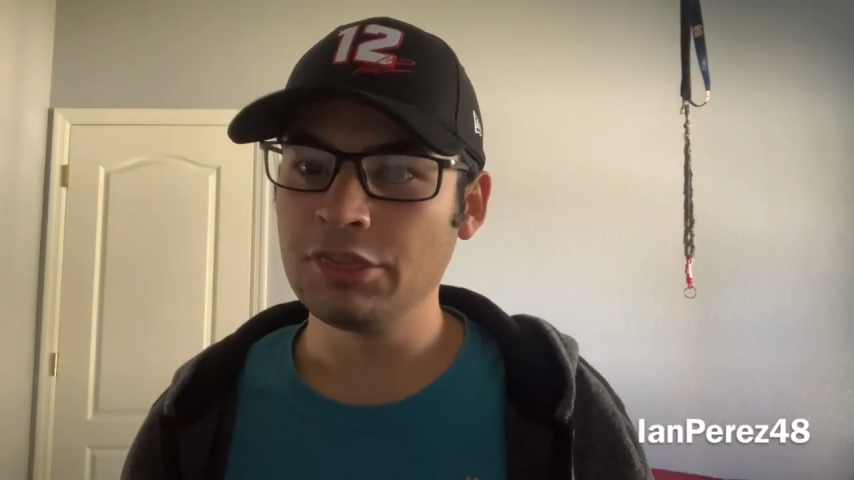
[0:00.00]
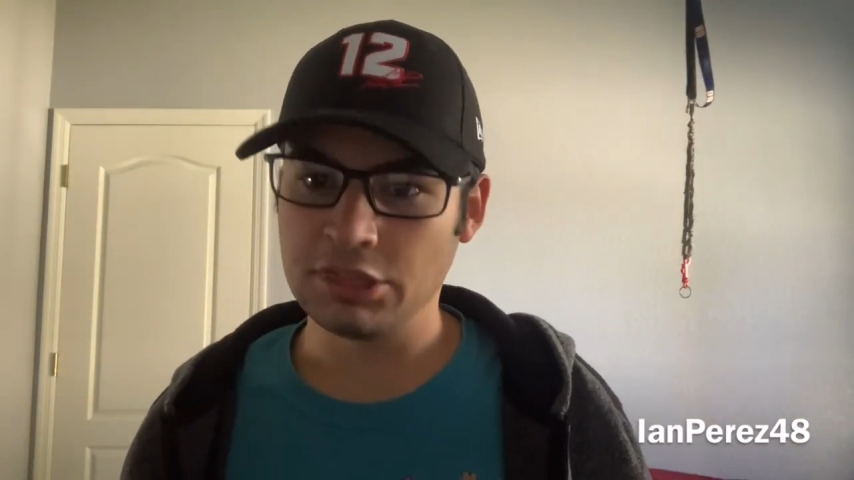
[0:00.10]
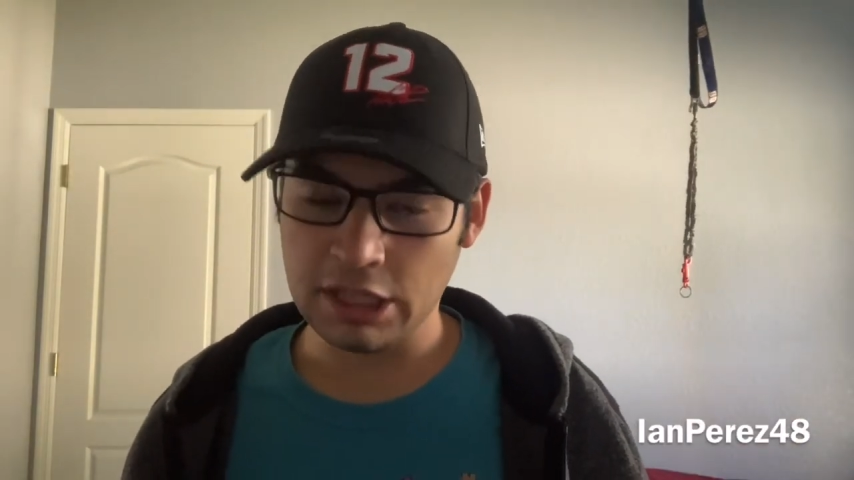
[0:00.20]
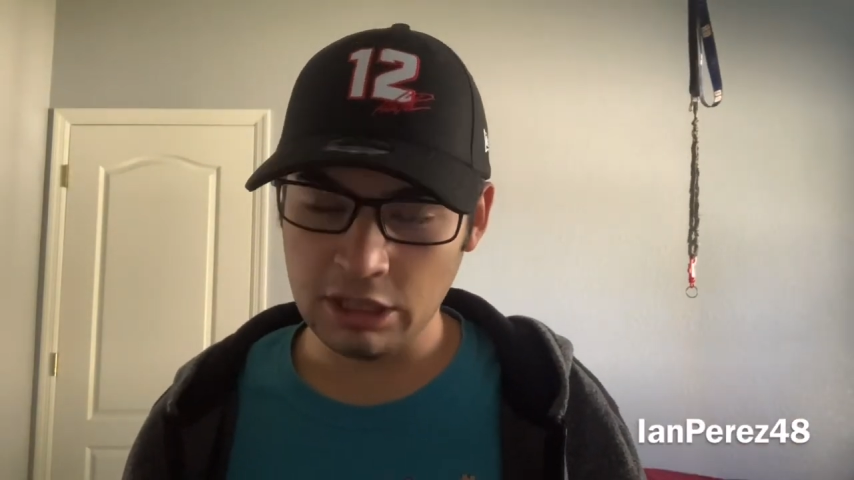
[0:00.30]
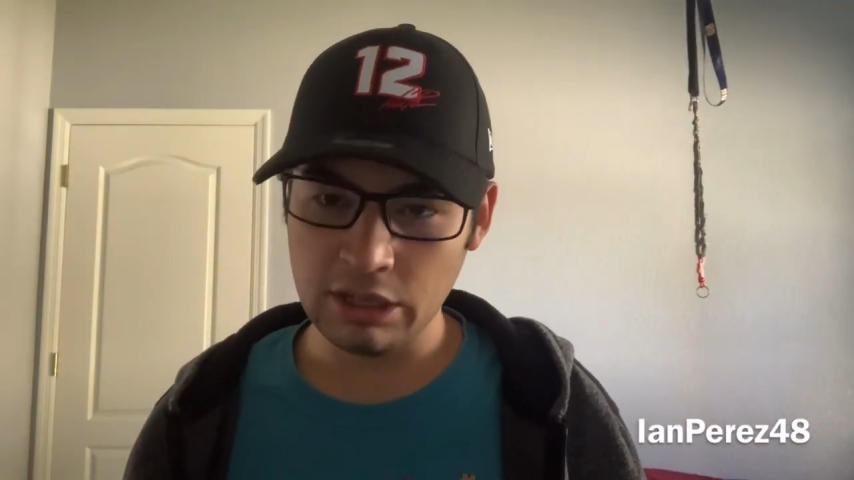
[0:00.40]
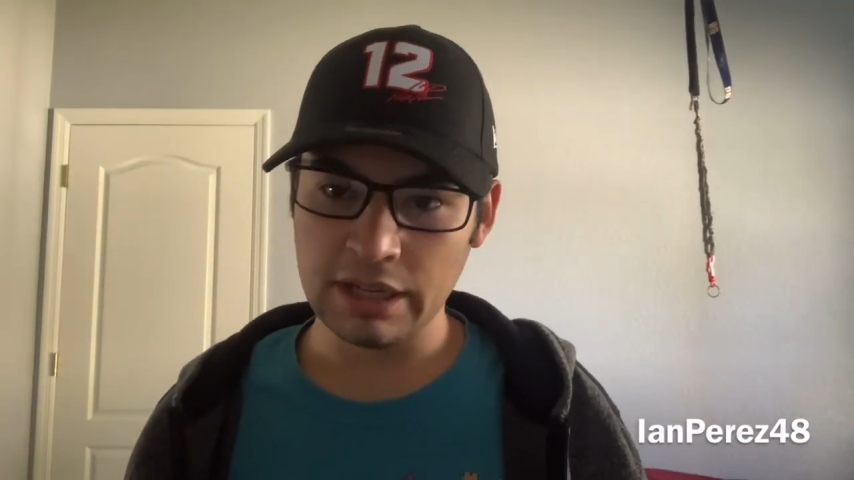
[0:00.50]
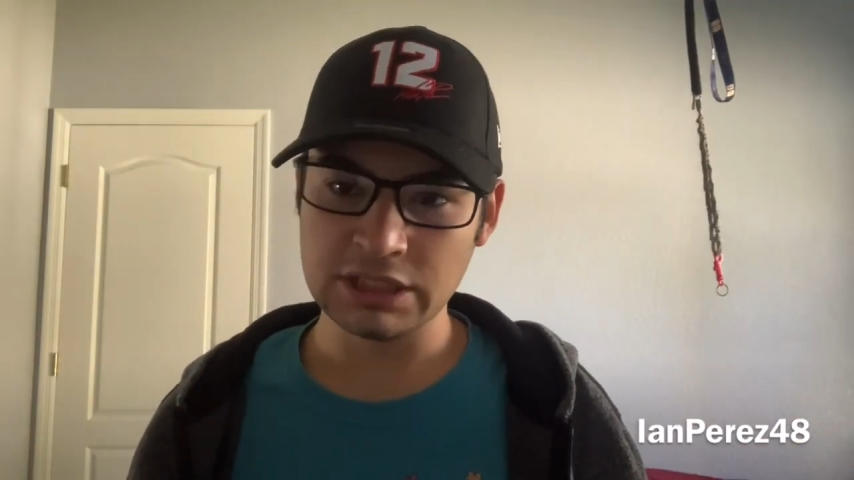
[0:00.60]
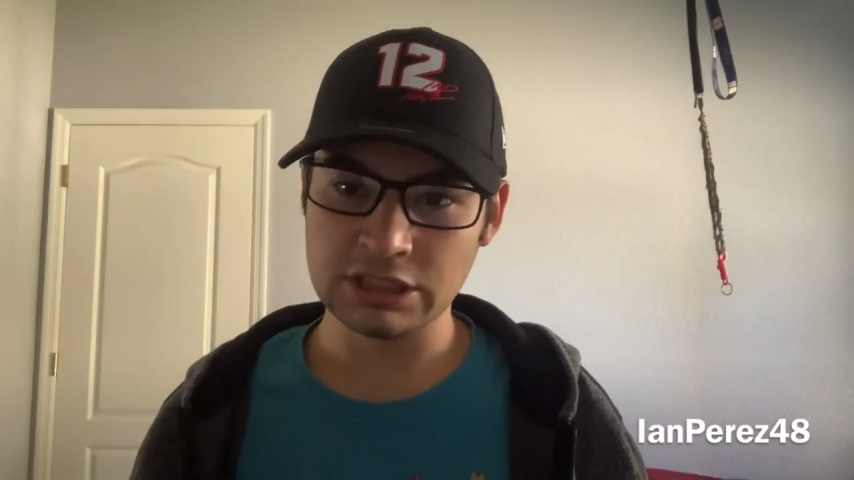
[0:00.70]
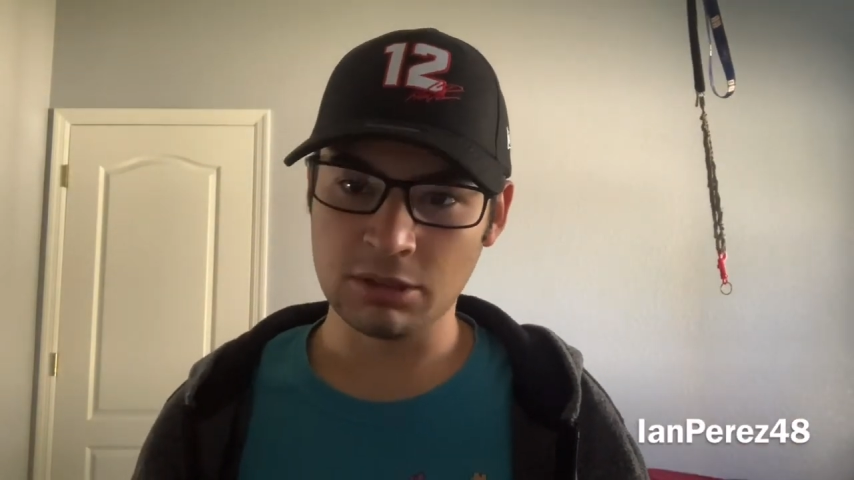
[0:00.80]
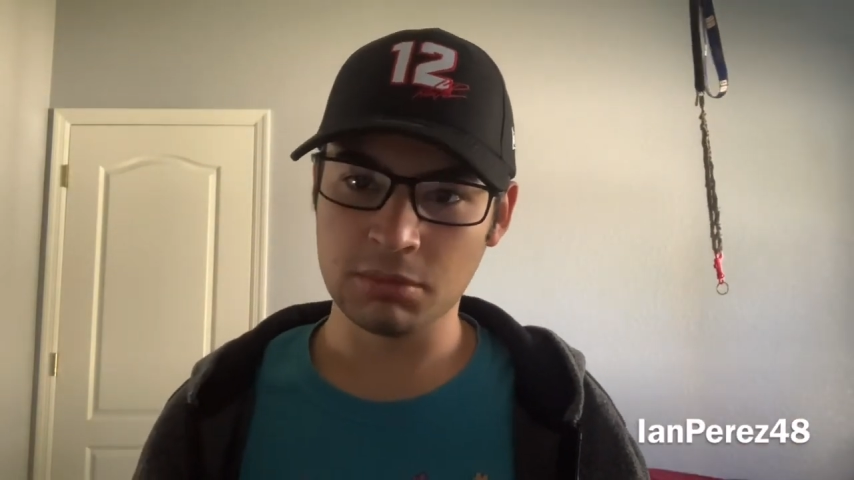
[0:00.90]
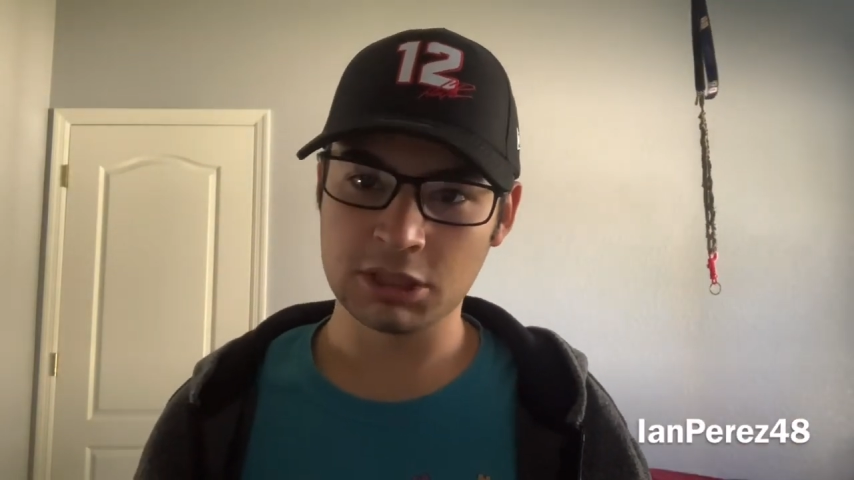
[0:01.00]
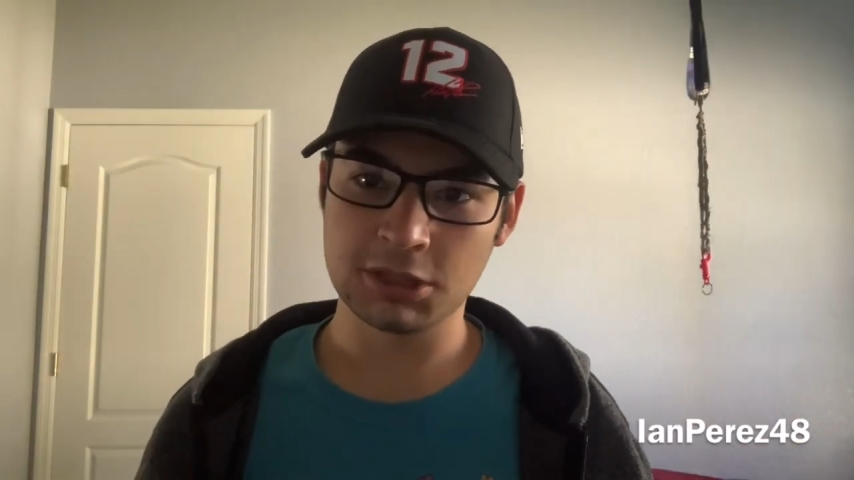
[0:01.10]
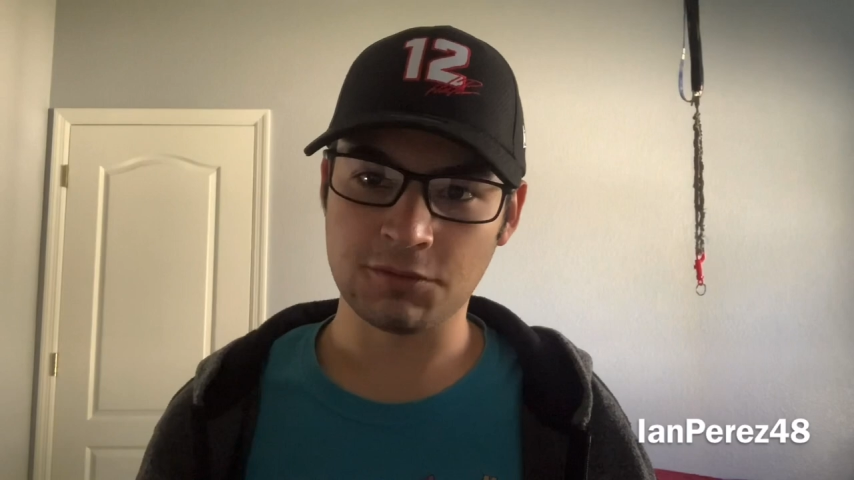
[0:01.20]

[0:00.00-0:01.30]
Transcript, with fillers: Thank you guys so much